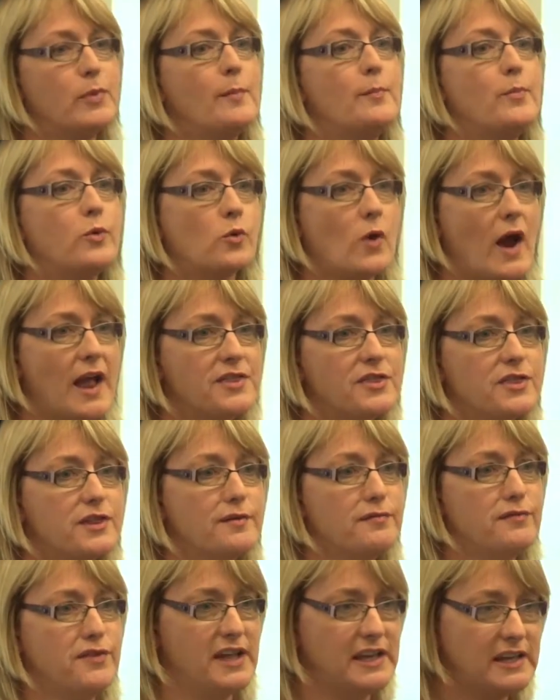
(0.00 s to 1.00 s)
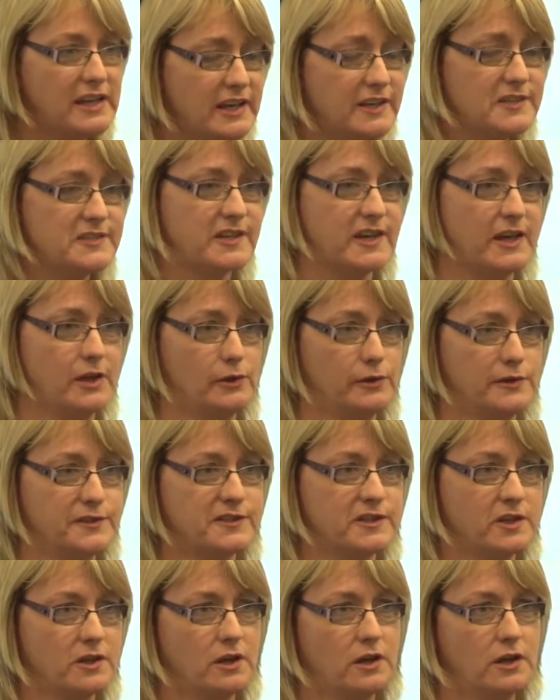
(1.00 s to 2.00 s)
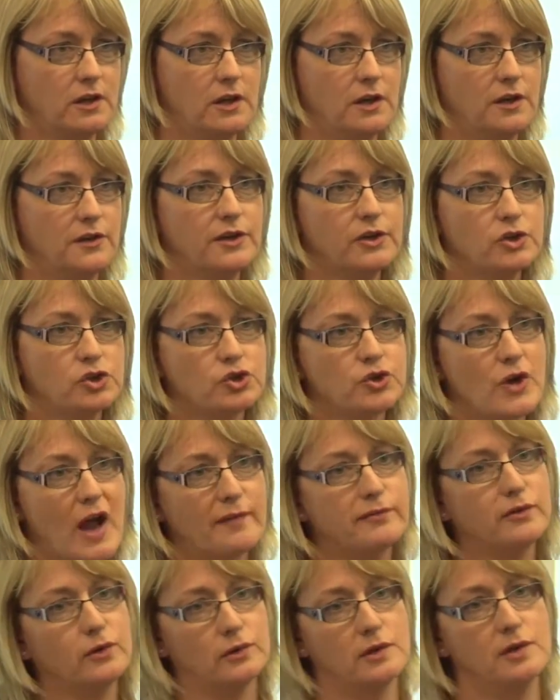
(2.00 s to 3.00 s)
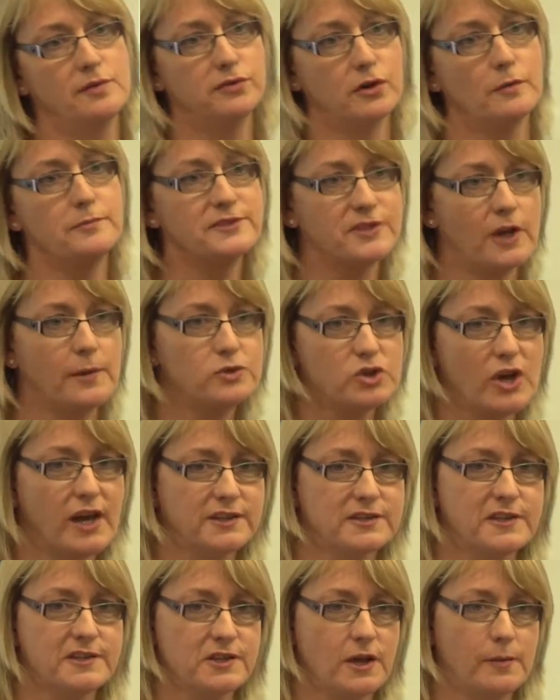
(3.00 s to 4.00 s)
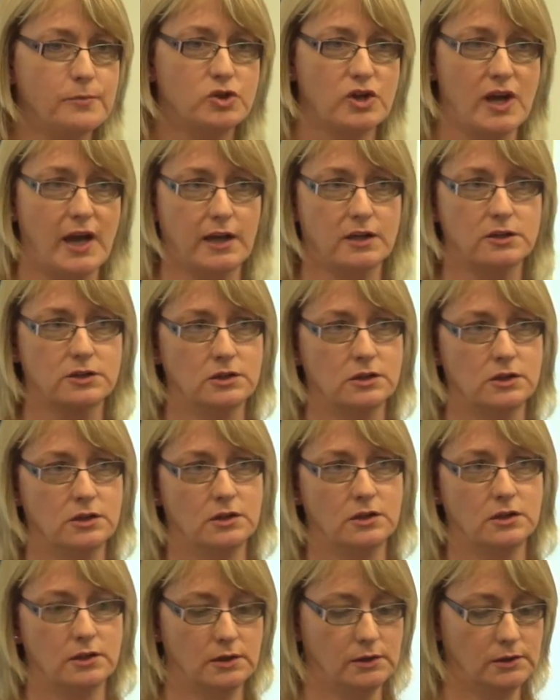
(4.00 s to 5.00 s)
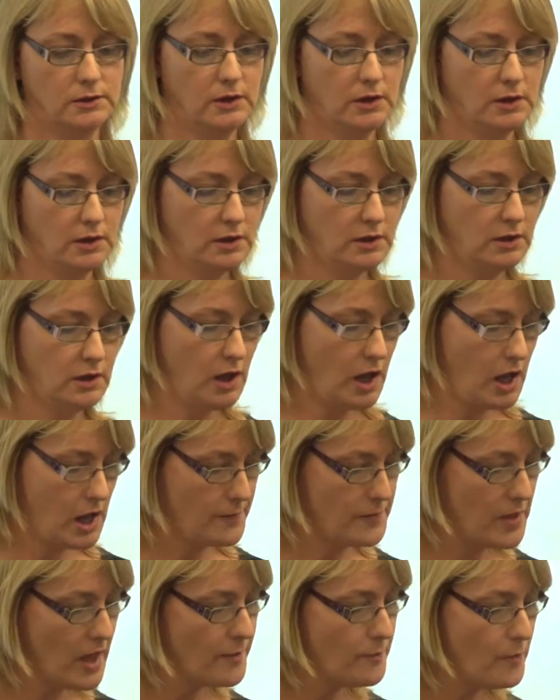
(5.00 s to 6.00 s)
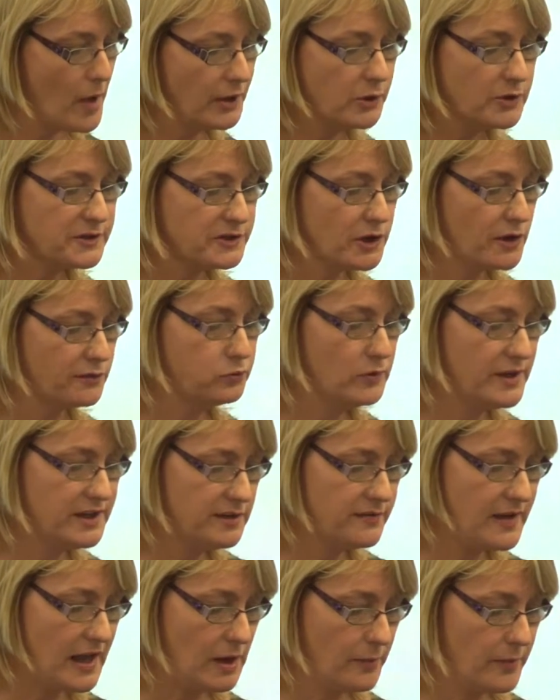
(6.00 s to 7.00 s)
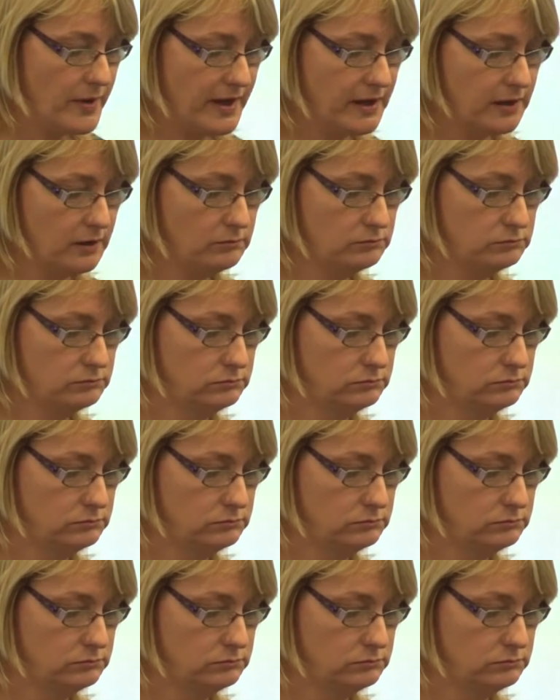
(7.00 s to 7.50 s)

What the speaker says: a breadth of thinking skills that travel from subject to subject. At Microsoft, we're developing